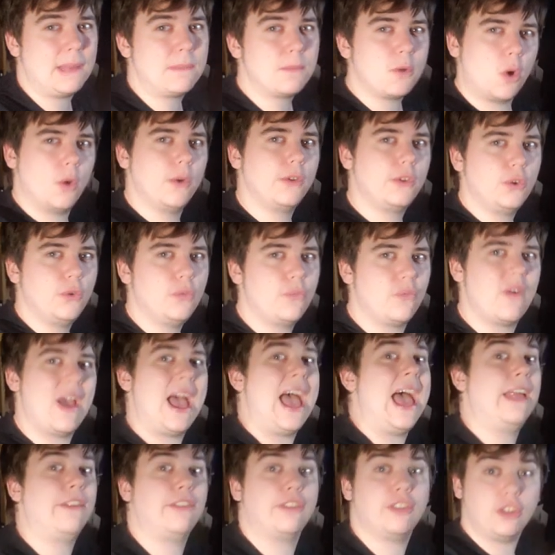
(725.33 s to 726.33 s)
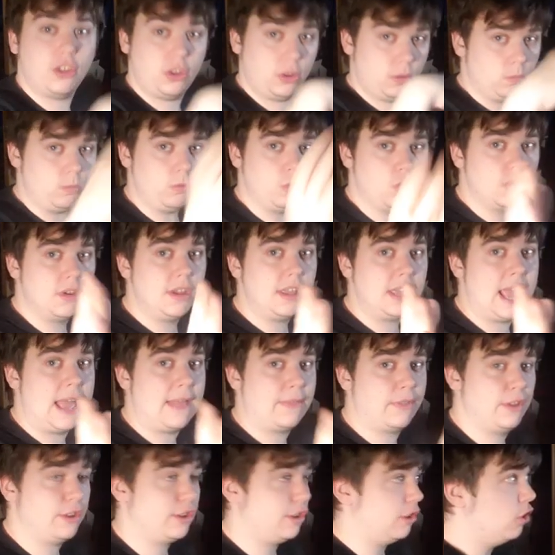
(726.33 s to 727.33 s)
I'm going too fast, you can
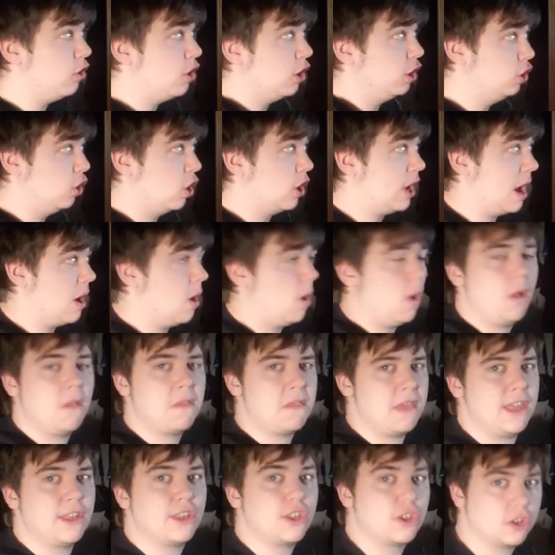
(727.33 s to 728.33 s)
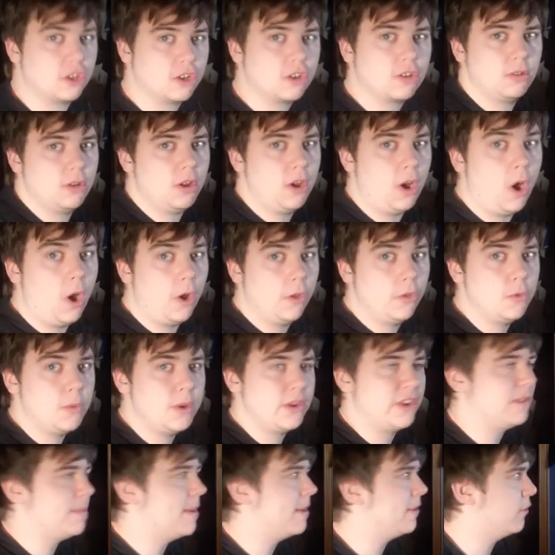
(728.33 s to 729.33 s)
get this. You can look at all this on
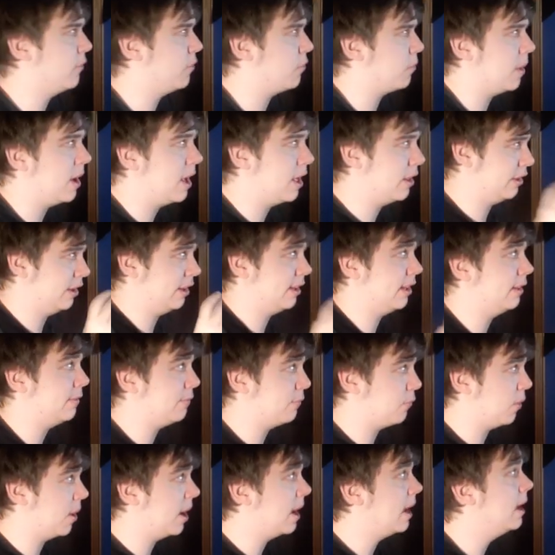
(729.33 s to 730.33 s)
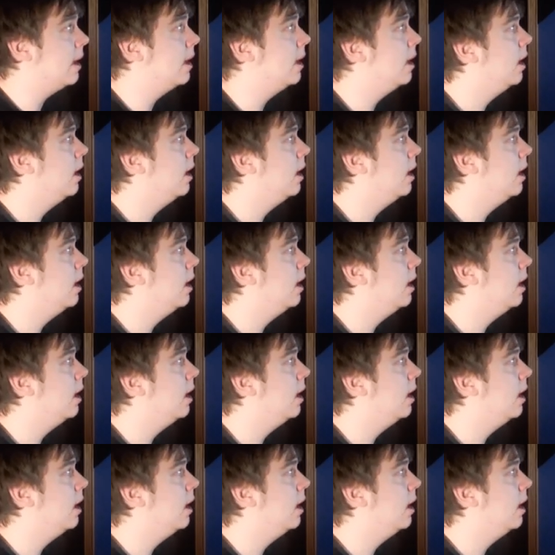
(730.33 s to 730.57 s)
Luigi Mansion 3 because this is free.